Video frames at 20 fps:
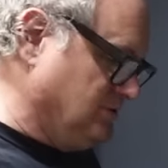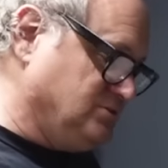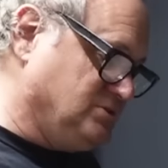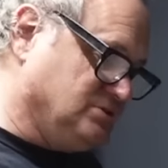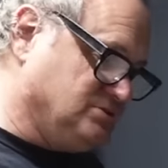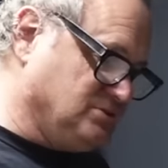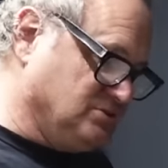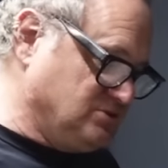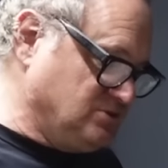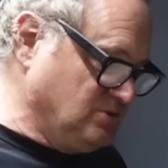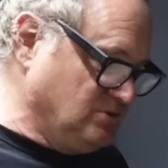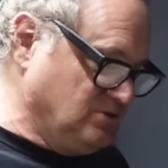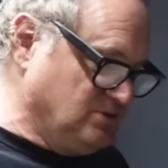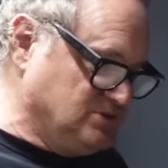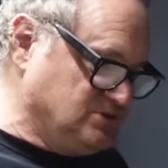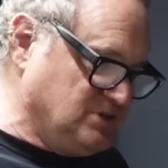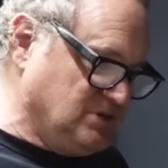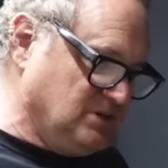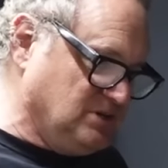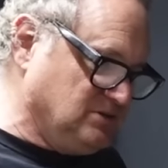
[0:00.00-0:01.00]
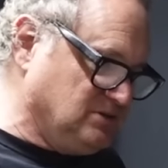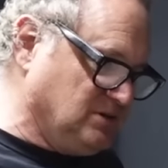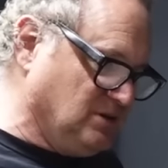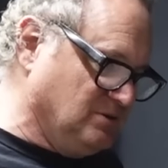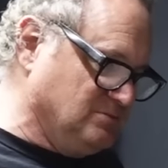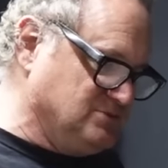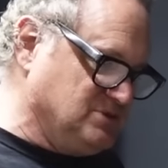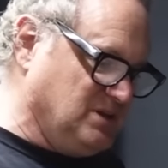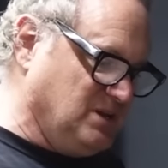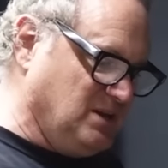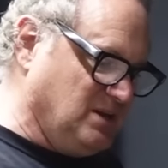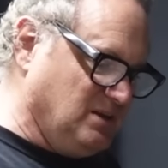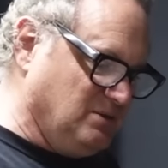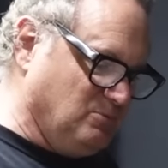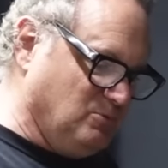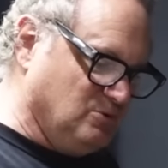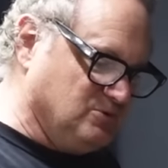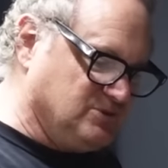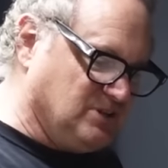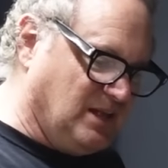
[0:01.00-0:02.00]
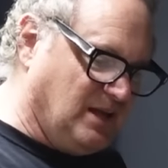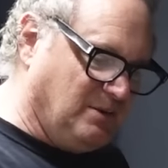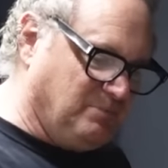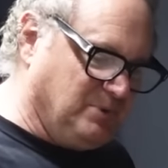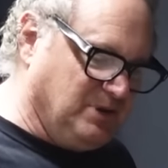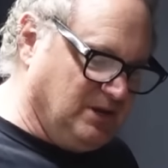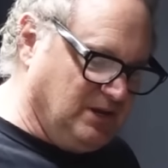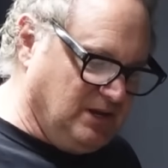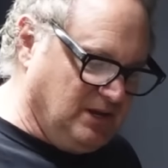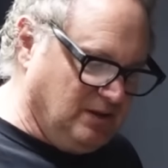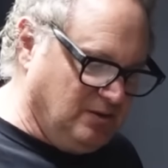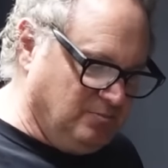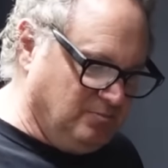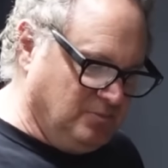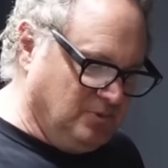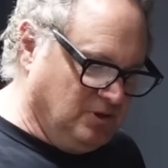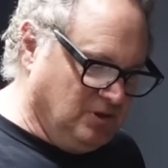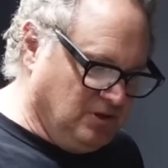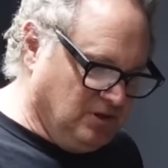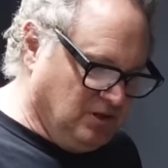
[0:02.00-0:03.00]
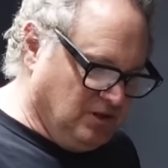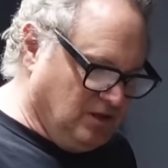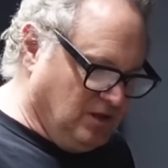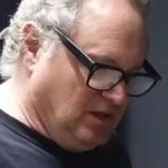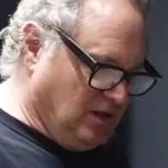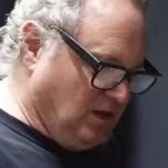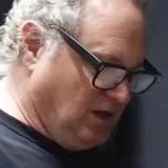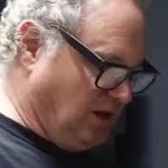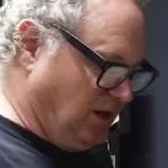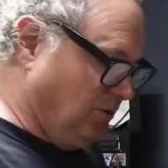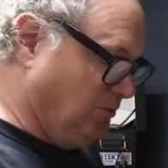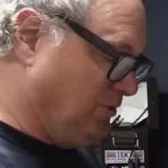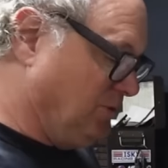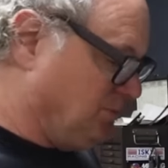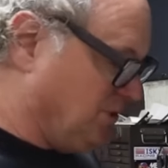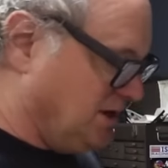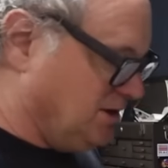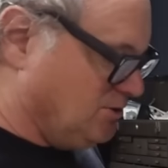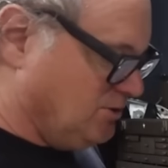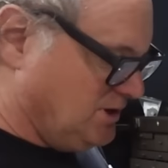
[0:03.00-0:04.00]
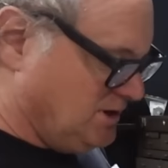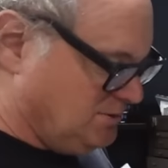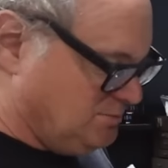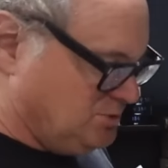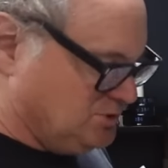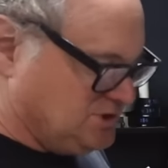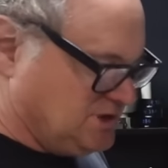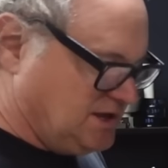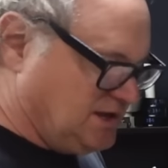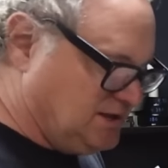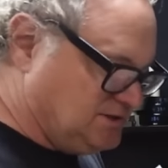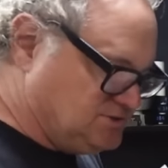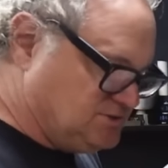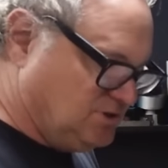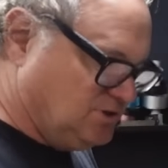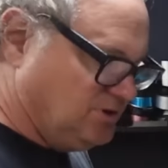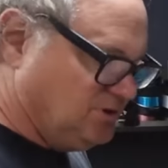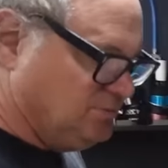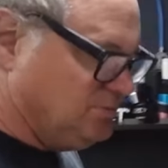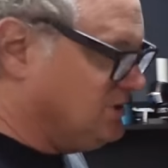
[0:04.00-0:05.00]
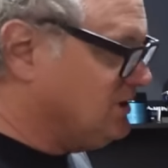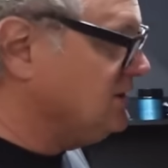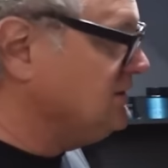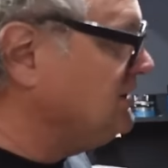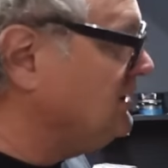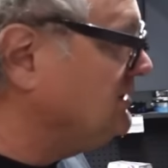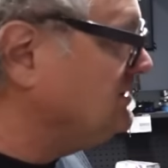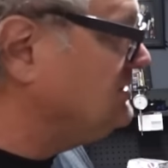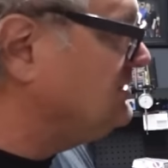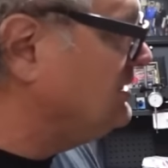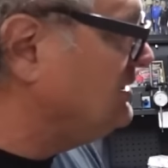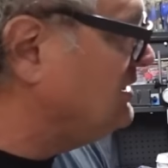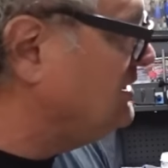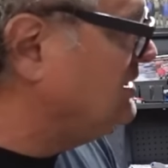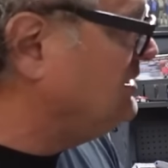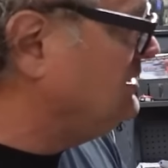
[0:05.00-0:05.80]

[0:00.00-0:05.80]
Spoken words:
just as soon as it comes in, we'll slap it in. We may go ahead and put the heads on it, but I'd like to